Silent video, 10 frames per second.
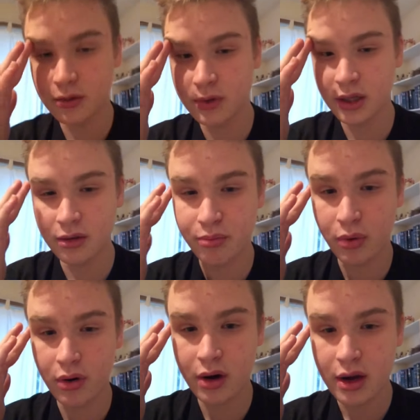really
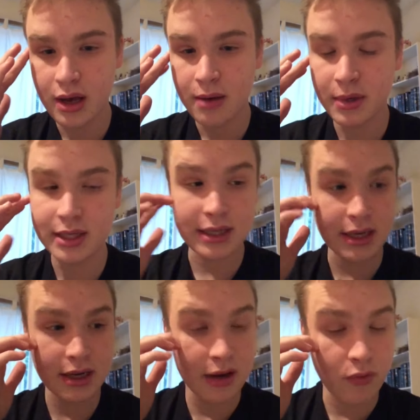bored because I
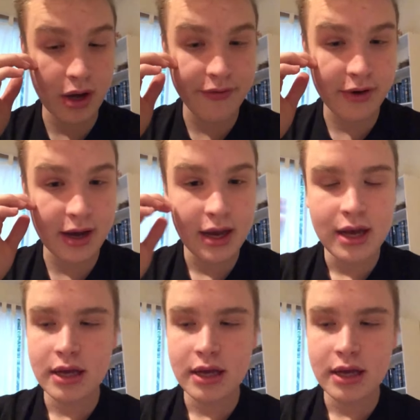didn't have Wi-Fi.